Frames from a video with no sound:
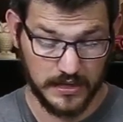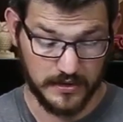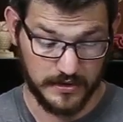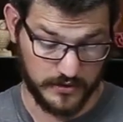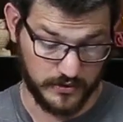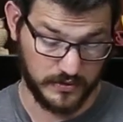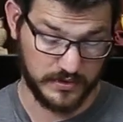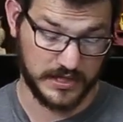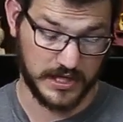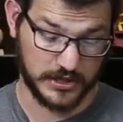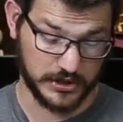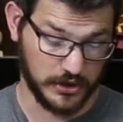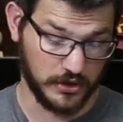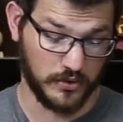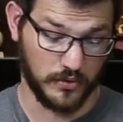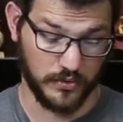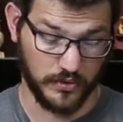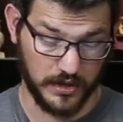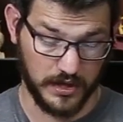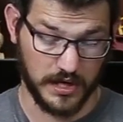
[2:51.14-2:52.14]
This one's actually
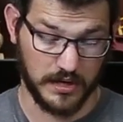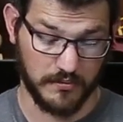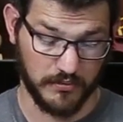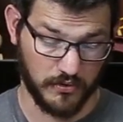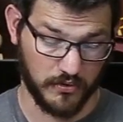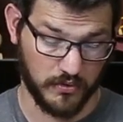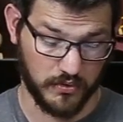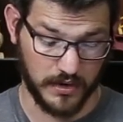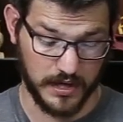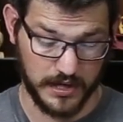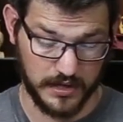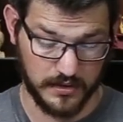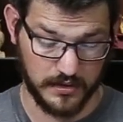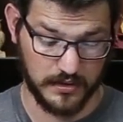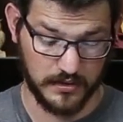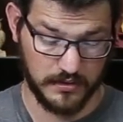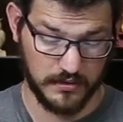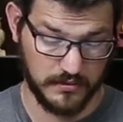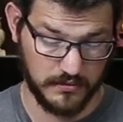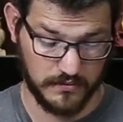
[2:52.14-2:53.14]
holding up quite
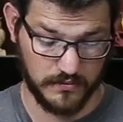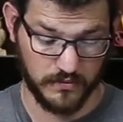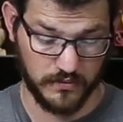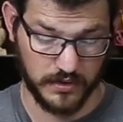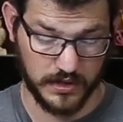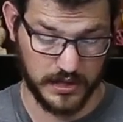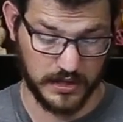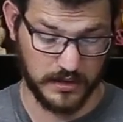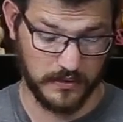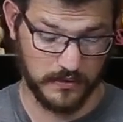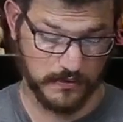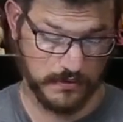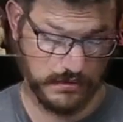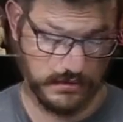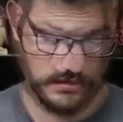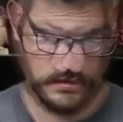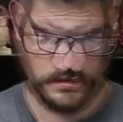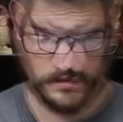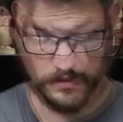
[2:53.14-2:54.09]
well.